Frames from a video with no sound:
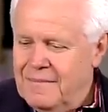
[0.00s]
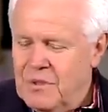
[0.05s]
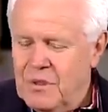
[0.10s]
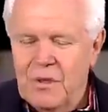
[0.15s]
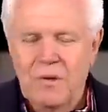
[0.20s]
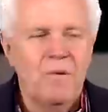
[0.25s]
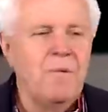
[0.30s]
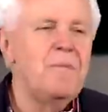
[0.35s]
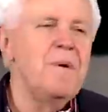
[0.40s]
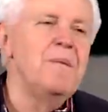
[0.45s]

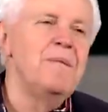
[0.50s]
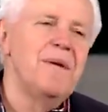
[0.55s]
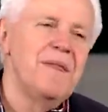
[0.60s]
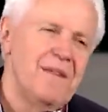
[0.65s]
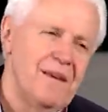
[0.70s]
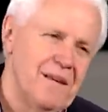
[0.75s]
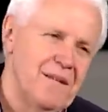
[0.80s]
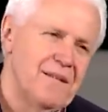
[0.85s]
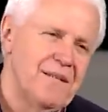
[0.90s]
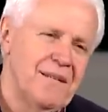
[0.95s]
So remember
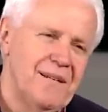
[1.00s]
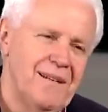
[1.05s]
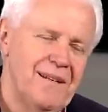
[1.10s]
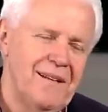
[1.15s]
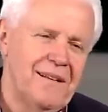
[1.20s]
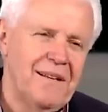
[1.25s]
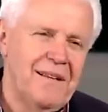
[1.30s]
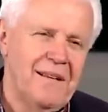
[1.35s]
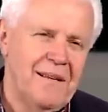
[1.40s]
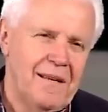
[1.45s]
this.
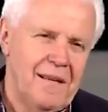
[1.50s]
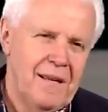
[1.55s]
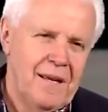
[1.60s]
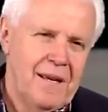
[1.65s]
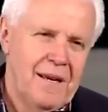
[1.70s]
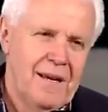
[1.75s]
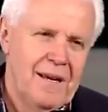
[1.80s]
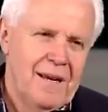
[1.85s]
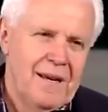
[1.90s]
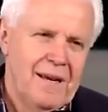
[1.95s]

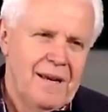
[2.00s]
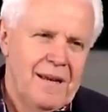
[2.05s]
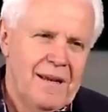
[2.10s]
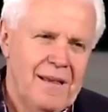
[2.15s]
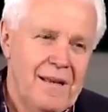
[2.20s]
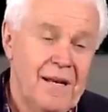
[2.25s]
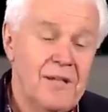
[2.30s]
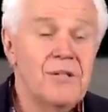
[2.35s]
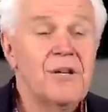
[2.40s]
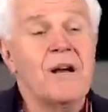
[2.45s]

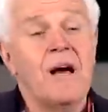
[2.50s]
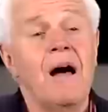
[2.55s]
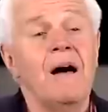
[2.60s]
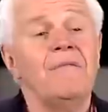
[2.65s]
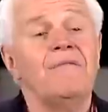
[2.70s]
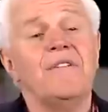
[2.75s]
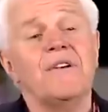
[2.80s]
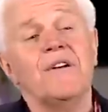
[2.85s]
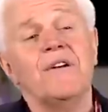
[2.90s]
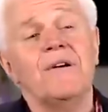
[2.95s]
There's a
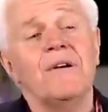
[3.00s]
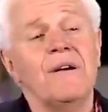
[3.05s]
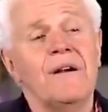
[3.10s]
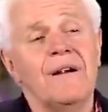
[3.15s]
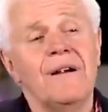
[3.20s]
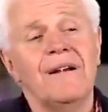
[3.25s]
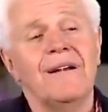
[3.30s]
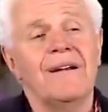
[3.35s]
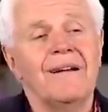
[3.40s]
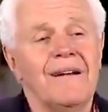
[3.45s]
comforter.
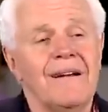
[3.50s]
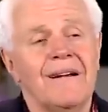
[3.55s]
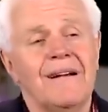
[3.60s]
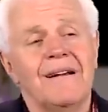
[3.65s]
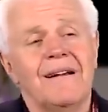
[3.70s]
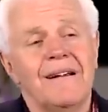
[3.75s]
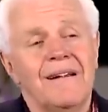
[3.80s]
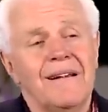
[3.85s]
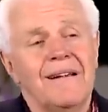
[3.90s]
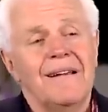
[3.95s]

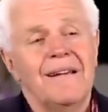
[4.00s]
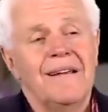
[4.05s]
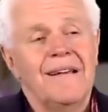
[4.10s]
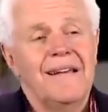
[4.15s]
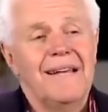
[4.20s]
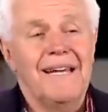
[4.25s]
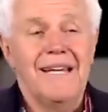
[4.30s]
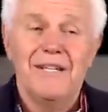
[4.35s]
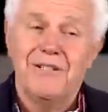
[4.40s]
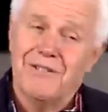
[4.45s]

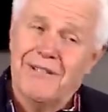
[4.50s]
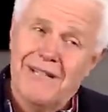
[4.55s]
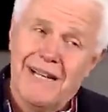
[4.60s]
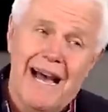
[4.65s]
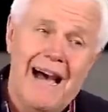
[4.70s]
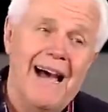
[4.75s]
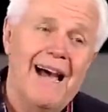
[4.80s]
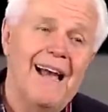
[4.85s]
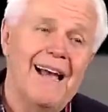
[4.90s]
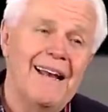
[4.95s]
He's the
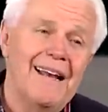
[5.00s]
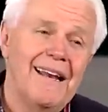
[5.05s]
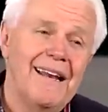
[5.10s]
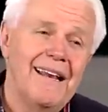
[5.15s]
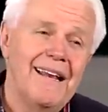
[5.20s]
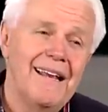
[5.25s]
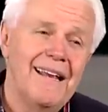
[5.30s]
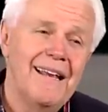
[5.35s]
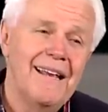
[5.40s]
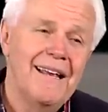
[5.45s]
guide.
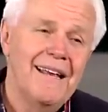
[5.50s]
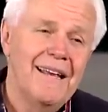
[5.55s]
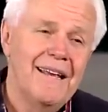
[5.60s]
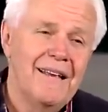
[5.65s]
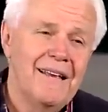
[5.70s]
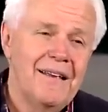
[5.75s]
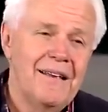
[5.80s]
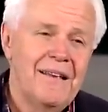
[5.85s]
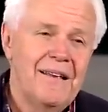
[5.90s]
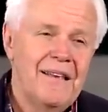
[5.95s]

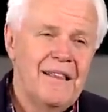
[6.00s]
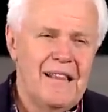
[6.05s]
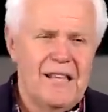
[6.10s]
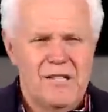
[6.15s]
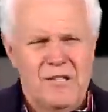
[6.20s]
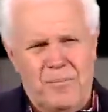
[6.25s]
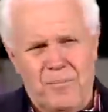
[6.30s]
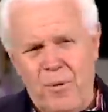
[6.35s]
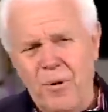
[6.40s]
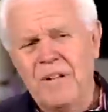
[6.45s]

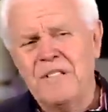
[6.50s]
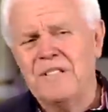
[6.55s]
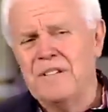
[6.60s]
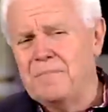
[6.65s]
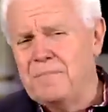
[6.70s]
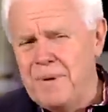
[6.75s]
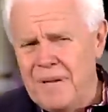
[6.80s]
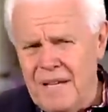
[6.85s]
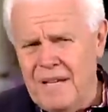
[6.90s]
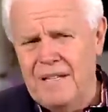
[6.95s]
There's a Prince
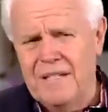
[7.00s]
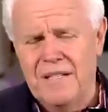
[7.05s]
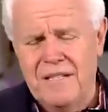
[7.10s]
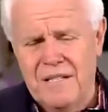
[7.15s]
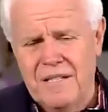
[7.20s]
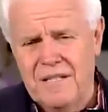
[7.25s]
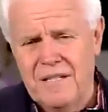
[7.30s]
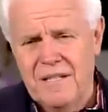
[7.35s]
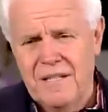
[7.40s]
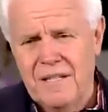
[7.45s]
of
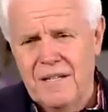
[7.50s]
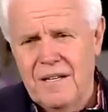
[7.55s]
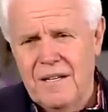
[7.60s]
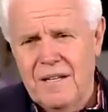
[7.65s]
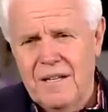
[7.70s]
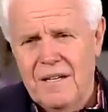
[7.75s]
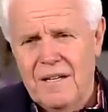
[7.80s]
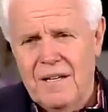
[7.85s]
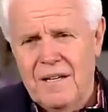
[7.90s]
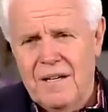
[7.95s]
Peace
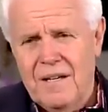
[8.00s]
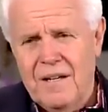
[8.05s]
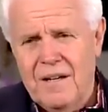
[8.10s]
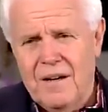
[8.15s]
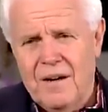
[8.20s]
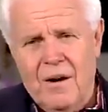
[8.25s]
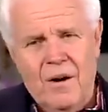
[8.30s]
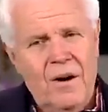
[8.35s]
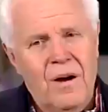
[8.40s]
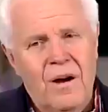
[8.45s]

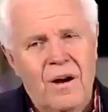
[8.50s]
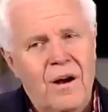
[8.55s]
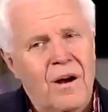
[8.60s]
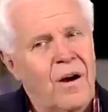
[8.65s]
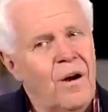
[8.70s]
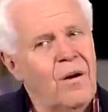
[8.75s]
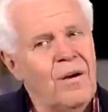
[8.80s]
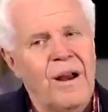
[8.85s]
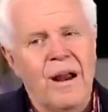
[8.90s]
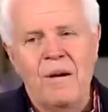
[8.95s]

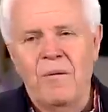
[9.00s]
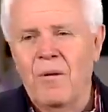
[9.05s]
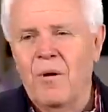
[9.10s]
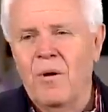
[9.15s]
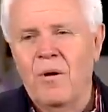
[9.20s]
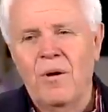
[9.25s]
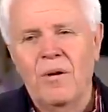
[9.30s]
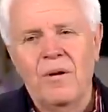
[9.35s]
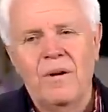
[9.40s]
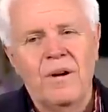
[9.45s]
on that
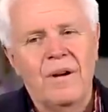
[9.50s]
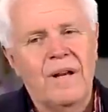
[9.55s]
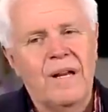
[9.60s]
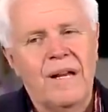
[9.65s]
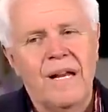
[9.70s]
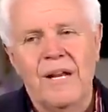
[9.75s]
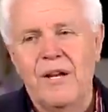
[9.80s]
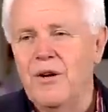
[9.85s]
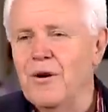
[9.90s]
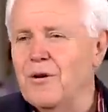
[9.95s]
road
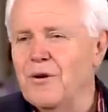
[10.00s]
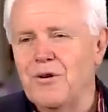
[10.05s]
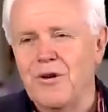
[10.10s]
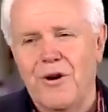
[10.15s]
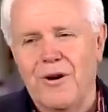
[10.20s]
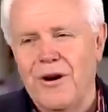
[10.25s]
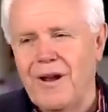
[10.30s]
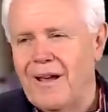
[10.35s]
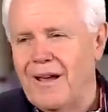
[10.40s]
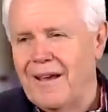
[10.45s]
in your
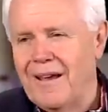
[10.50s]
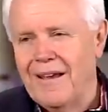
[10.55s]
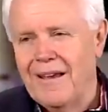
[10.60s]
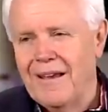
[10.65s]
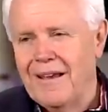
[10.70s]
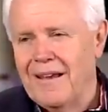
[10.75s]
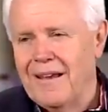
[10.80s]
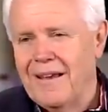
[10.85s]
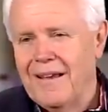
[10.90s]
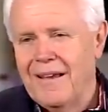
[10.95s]
journey,
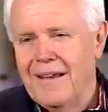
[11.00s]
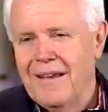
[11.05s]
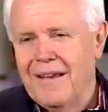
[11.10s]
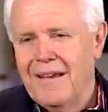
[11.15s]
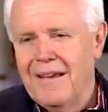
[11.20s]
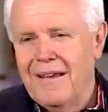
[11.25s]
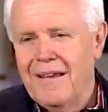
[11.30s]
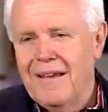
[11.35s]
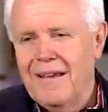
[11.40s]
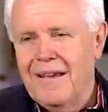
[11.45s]

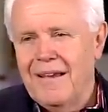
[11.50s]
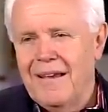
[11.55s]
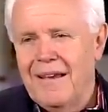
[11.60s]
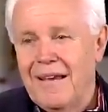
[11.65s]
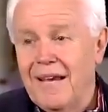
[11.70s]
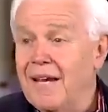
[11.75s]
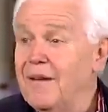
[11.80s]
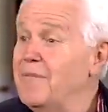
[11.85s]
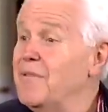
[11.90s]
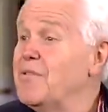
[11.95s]

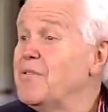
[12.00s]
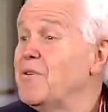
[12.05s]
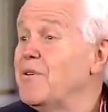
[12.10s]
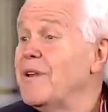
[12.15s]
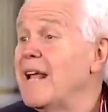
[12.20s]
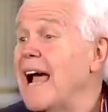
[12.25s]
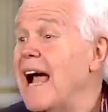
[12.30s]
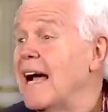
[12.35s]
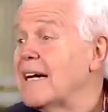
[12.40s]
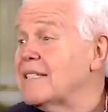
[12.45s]
even through
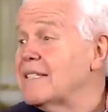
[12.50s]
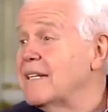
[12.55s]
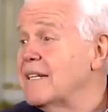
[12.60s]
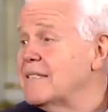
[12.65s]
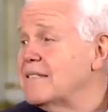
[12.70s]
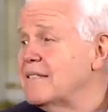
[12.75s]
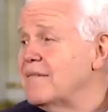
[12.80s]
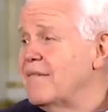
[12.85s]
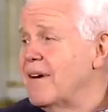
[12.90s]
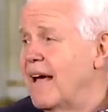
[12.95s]
the
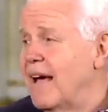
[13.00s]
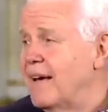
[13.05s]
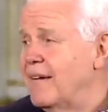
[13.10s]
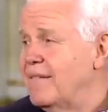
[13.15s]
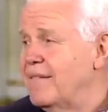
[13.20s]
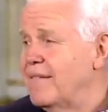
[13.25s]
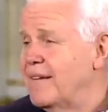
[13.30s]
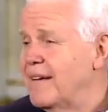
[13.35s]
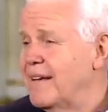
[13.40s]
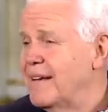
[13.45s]
accidents of
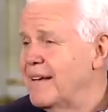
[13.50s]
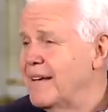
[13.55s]
life.